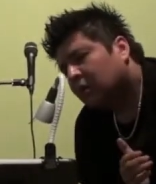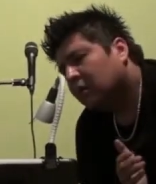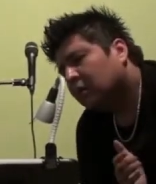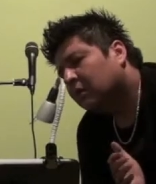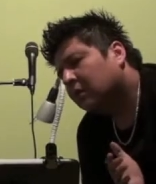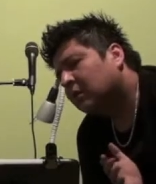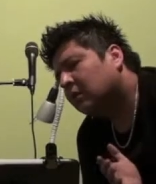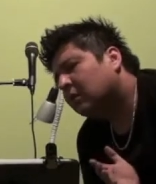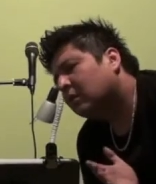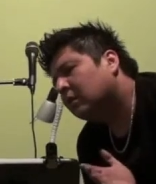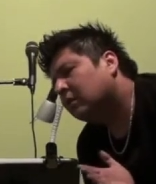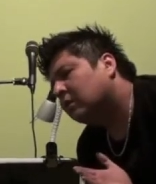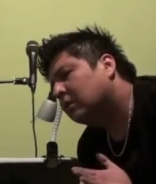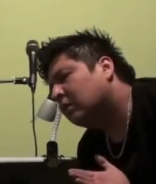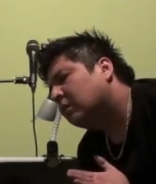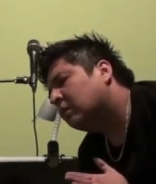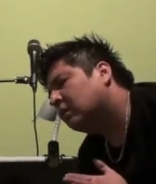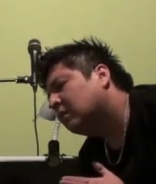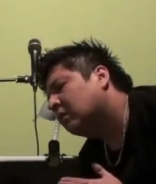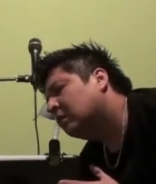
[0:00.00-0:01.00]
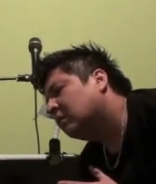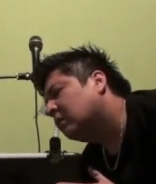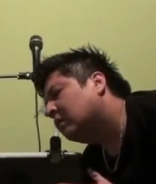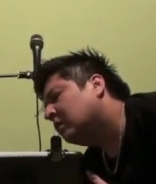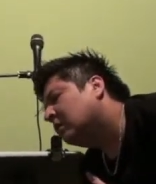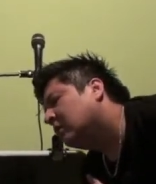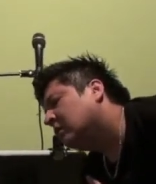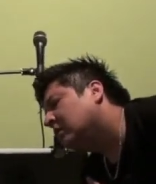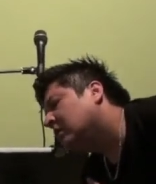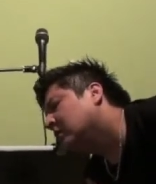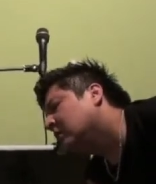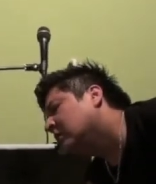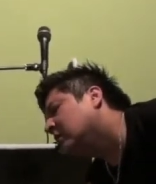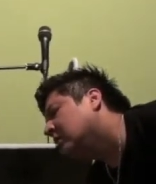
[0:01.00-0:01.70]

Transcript: (no one is talking)